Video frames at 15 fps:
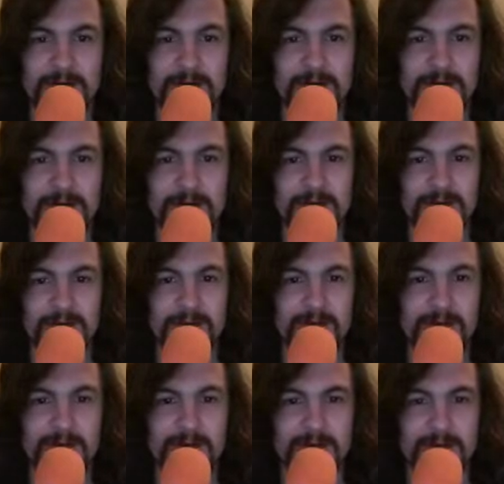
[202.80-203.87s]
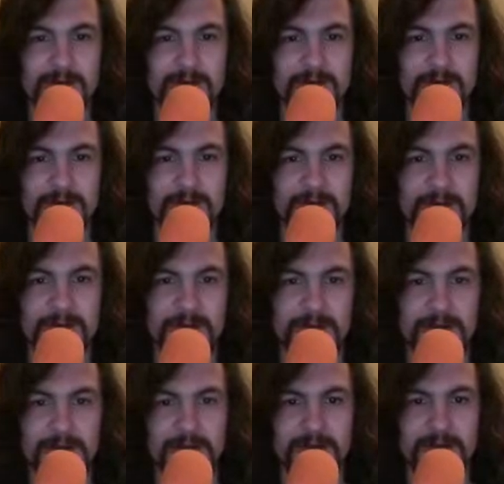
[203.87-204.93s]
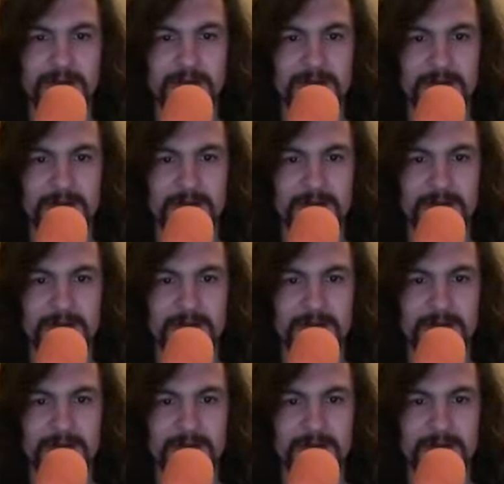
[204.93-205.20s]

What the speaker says: (no one is talking)